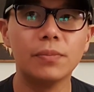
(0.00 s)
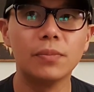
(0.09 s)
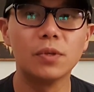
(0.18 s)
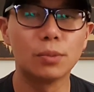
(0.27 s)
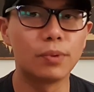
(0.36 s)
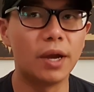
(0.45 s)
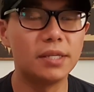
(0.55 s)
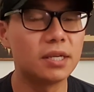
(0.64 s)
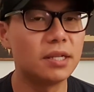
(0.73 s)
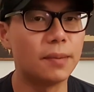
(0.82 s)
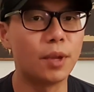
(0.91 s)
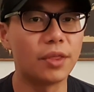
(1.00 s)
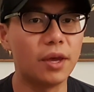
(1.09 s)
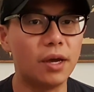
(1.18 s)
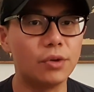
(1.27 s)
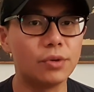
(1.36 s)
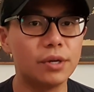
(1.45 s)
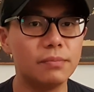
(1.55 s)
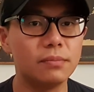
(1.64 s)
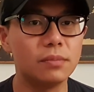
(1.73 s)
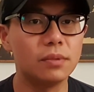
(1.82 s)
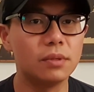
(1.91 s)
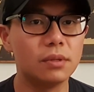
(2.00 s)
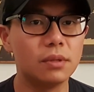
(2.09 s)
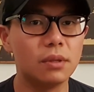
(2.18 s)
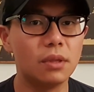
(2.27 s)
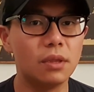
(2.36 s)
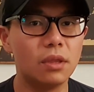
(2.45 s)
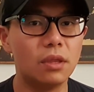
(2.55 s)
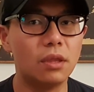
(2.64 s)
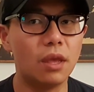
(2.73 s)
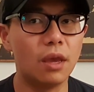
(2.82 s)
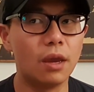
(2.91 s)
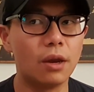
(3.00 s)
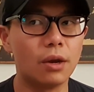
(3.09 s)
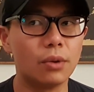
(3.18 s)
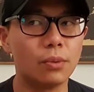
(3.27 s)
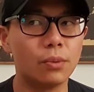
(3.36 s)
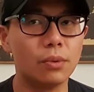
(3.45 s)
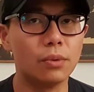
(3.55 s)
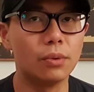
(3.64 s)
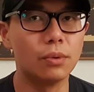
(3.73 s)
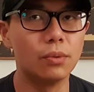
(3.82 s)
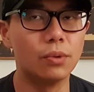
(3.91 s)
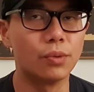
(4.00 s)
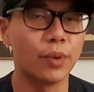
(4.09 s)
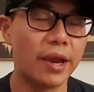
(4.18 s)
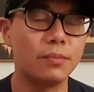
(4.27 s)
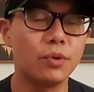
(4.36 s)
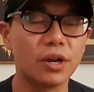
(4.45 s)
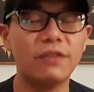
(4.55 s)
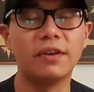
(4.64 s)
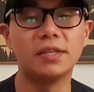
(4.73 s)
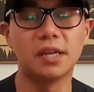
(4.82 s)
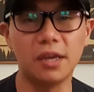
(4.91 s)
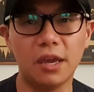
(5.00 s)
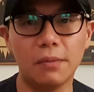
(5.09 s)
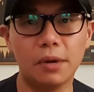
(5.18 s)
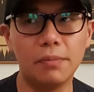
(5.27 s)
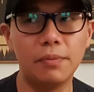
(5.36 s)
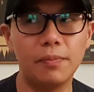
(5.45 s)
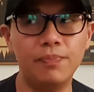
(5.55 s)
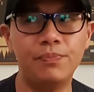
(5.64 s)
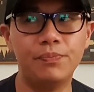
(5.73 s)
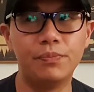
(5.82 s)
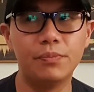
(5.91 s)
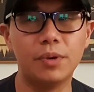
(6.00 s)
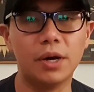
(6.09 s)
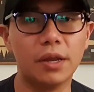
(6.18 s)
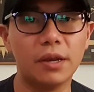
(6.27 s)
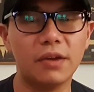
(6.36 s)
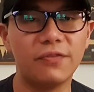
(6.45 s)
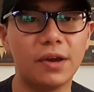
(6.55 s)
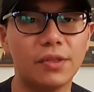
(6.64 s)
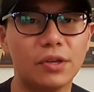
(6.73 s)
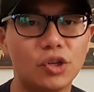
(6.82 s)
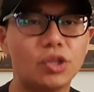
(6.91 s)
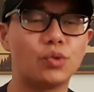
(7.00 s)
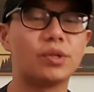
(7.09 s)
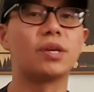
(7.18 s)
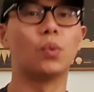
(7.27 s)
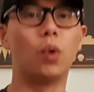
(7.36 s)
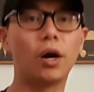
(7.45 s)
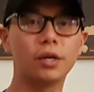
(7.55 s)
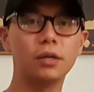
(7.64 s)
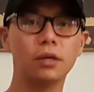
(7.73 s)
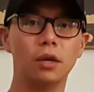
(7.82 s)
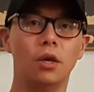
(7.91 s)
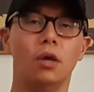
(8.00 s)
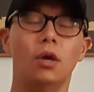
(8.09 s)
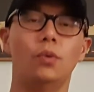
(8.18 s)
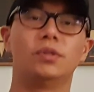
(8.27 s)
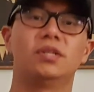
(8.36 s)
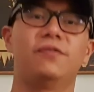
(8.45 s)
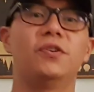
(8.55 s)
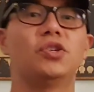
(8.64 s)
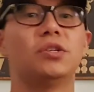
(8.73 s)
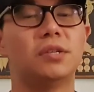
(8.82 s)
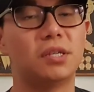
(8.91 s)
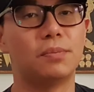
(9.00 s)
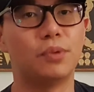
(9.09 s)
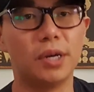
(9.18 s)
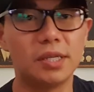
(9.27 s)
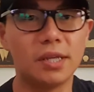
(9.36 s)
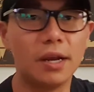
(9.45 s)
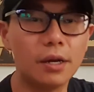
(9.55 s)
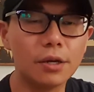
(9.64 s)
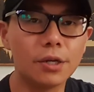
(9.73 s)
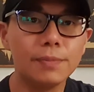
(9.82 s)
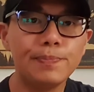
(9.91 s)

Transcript: Surprisingly, I'm not that hungry. There were random cravings that came up, but I found that just drinking water was sufficient to suppress that hunger.